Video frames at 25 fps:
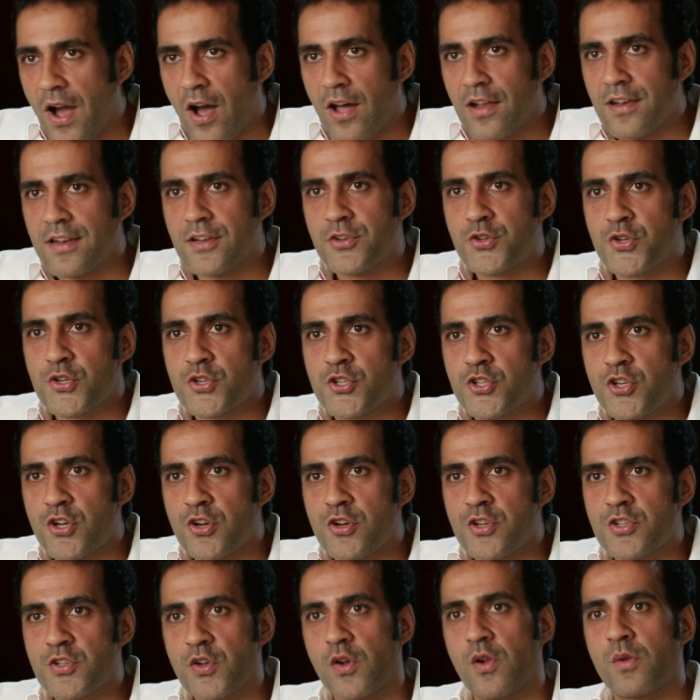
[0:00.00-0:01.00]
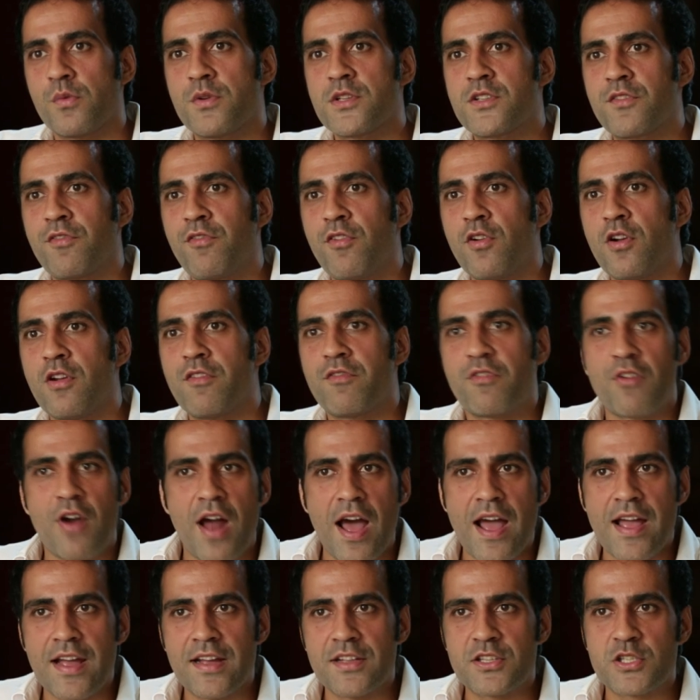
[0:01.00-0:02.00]
our literature is always full of
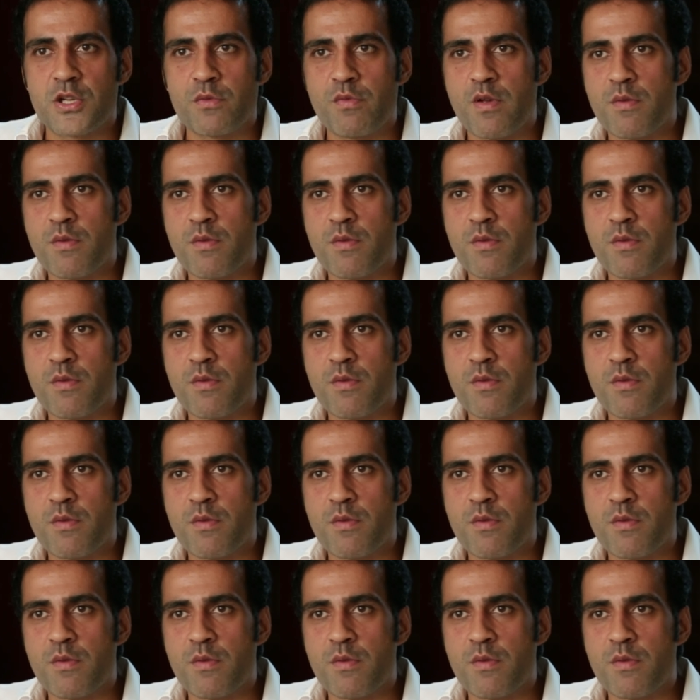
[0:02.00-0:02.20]
riots,